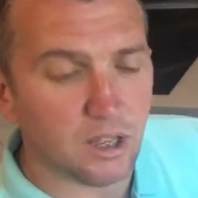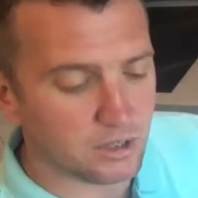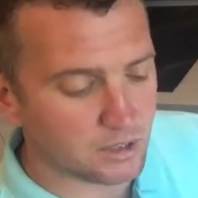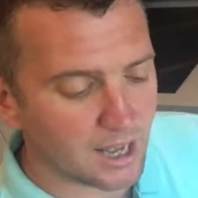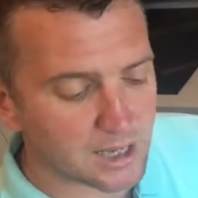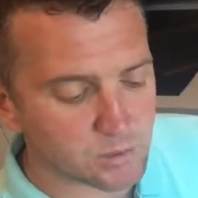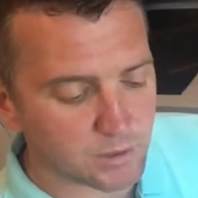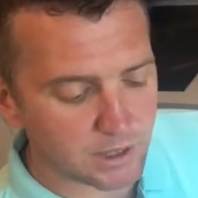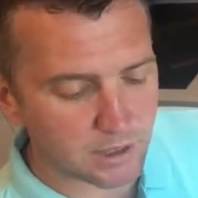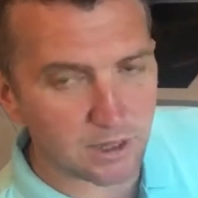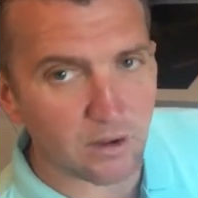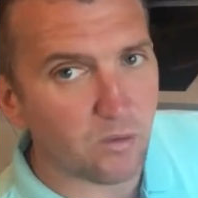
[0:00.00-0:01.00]
and that's when
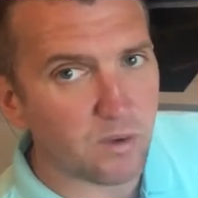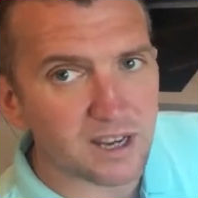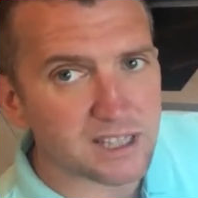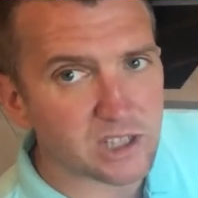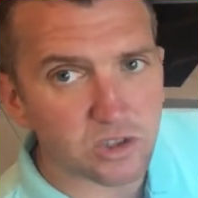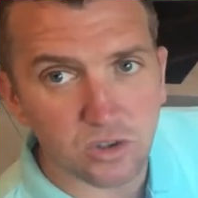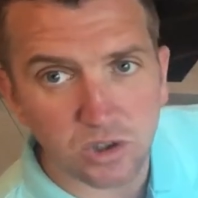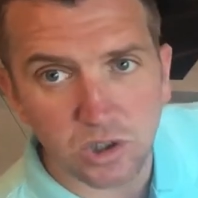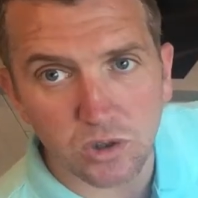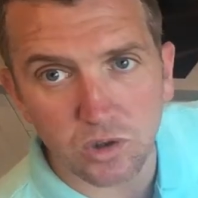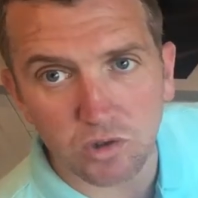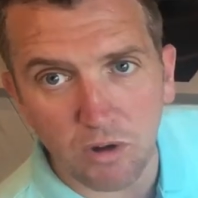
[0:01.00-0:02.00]
otherwise it's just
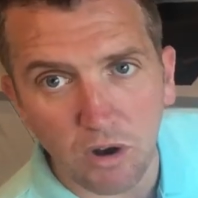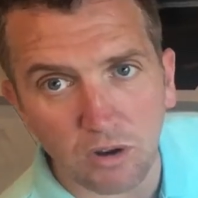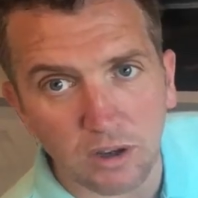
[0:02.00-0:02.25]
too strong.